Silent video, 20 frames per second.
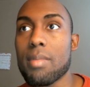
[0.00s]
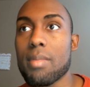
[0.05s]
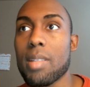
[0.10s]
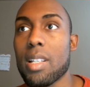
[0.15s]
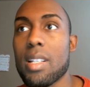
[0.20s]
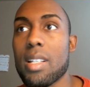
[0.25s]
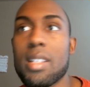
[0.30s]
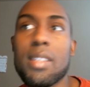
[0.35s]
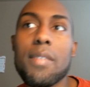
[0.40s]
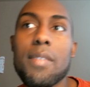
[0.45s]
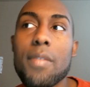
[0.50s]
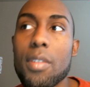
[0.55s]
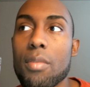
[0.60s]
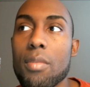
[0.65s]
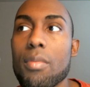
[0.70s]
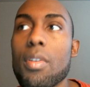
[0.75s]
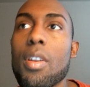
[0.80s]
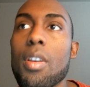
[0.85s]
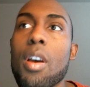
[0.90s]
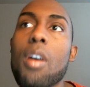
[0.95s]
because if you
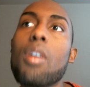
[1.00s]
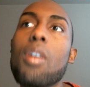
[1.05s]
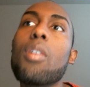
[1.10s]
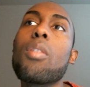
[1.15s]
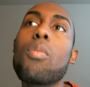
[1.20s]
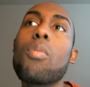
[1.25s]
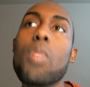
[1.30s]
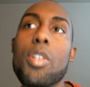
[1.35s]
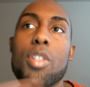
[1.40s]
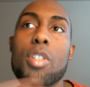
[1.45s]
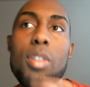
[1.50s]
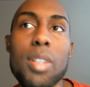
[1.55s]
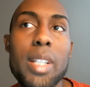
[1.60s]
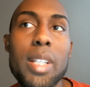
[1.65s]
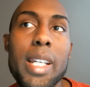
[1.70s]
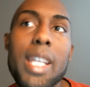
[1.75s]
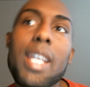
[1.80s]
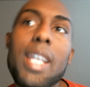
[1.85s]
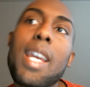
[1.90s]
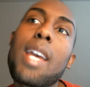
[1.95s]
know what you're
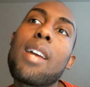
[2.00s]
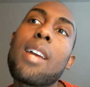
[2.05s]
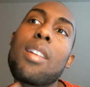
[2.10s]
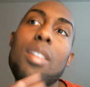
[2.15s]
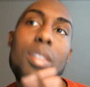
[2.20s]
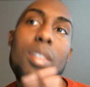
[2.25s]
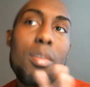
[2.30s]
looking at,